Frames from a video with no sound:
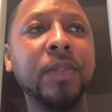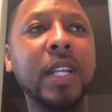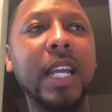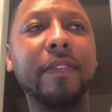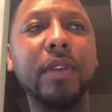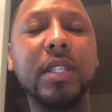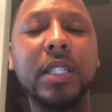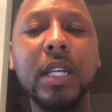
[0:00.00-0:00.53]
If
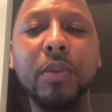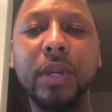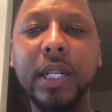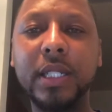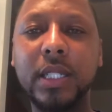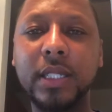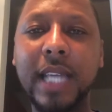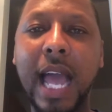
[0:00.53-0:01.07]
you see
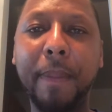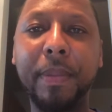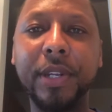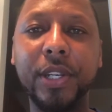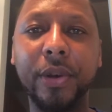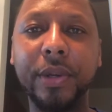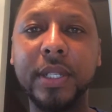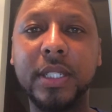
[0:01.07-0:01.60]
releases happen
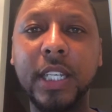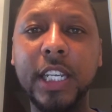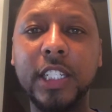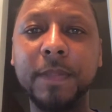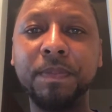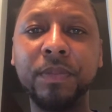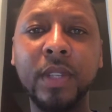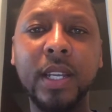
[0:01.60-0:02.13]
during the
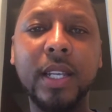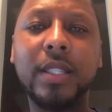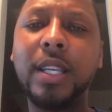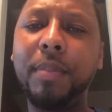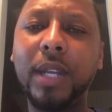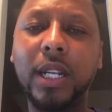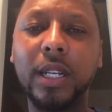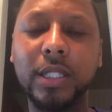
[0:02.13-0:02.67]
season, it's
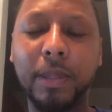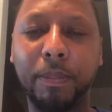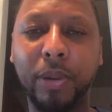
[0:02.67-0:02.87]
typically because a